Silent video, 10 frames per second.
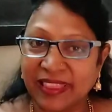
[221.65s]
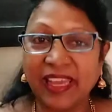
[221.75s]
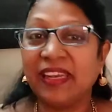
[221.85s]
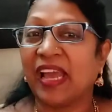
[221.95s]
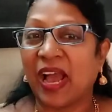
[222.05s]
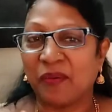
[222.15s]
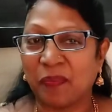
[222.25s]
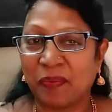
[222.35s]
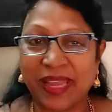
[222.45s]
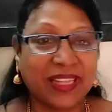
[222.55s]
then I
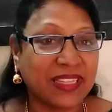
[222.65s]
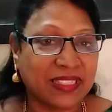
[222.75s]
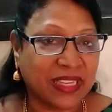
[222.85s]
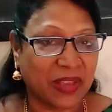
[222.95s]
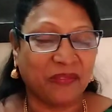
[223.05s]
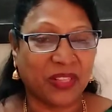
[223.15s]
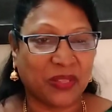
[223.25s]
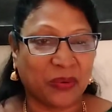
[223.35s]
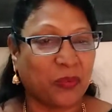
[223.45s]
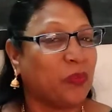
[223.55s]
will play this game with
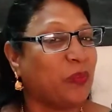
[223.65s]
you.